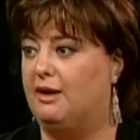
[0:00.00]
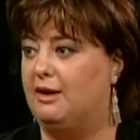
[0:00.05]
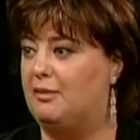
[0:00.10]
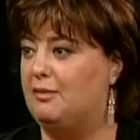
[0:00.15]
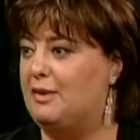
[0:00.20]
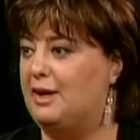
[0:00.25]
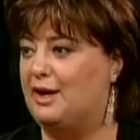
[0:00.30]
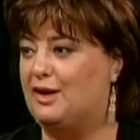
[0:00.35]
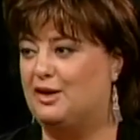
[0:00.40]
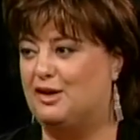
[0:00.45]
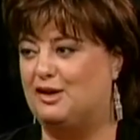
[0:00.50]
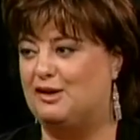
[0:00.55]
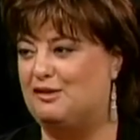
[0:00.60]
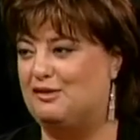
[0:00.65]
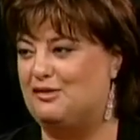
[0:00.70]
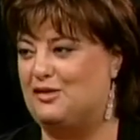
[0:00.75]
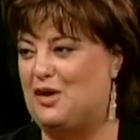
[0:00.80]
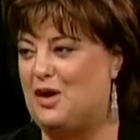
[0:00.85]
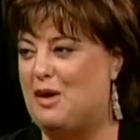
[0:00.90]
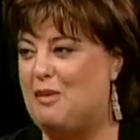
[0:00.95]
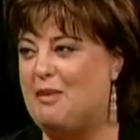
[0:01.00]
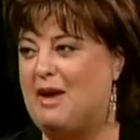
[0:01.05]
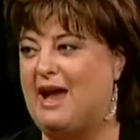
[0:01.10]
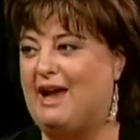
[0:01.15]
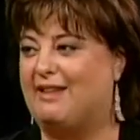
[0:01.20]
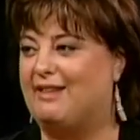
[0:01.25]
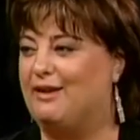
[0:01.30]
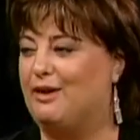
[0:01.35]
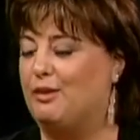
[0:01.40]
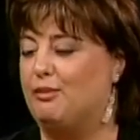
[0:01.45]
good old
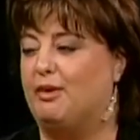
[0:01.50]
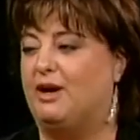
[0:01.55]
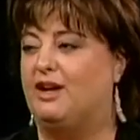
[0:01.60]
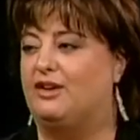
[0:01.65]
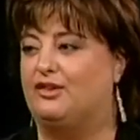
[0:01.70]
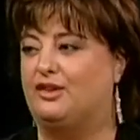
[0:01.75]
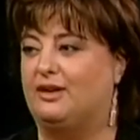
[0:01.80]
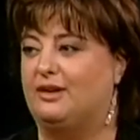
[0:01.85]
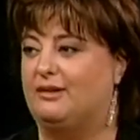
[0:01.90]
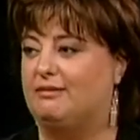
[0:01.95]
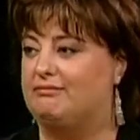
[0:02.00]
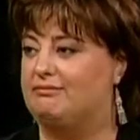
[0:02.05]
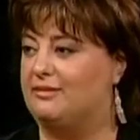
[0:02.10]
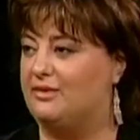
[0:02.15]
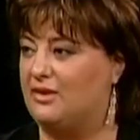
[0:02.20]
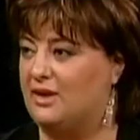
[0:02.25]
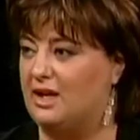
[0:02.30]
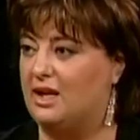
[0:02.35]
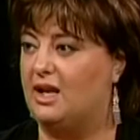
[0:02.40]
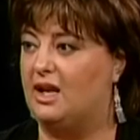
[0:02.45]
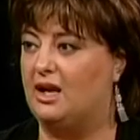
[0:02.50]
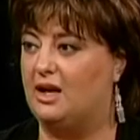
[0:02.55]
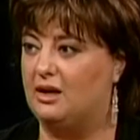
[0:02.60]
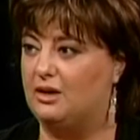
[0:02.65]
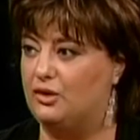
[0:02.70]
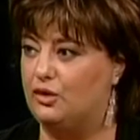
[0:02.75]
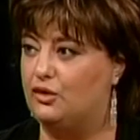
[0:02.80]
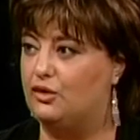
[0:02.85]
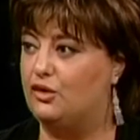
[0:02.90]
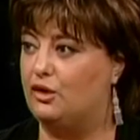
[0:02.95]
fallback, the Obagi skincare,
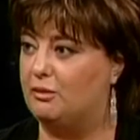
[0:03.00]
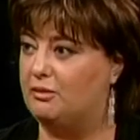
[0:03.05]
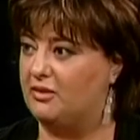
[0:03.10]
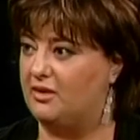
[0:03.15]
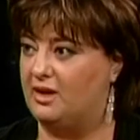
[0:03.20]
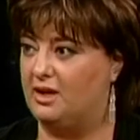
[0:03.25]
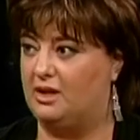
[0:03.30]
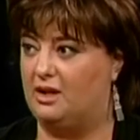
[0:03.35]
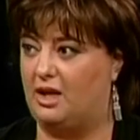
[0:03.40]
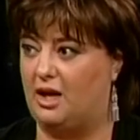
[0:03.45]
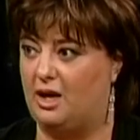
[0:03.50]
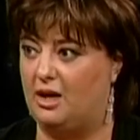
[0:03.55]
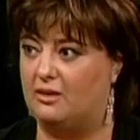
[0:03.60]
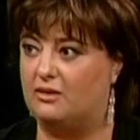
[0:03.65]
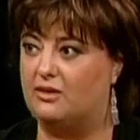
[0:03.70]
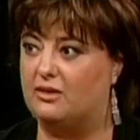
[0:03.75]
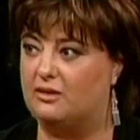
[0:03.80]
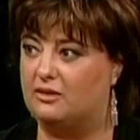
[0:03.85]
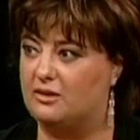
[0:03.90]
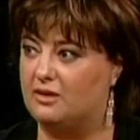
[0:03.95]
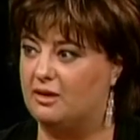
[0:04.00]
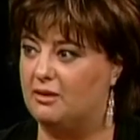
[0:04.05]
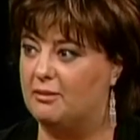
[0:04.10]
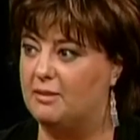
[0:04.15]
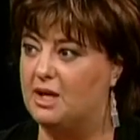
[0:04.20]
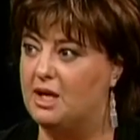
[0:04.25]
New Derm skincare system.